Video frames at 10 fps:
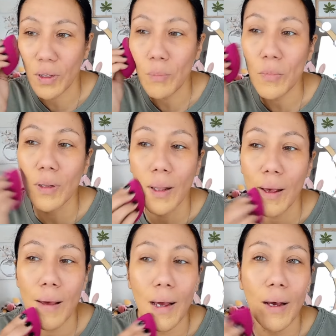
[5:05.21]
Yeah, I'm
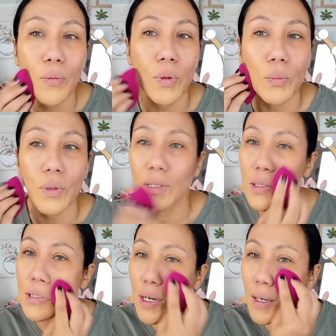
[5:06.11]
glad I went with this
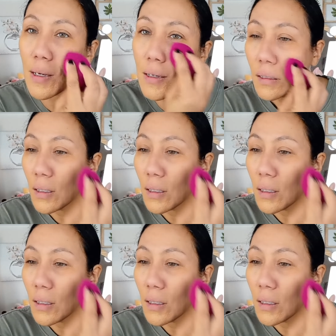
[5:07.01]
shade.